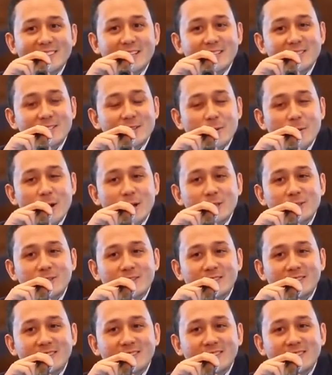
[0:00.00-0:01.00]
That's the
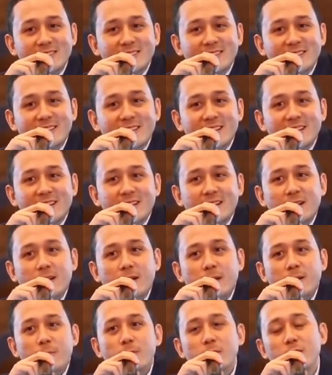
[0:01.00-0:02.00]
question.
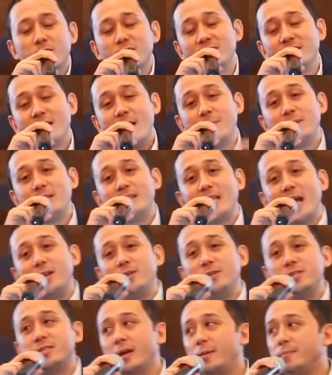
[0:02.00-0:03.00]
Because let me
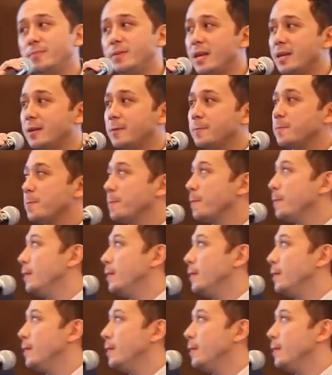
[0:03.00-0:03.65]
tell you something.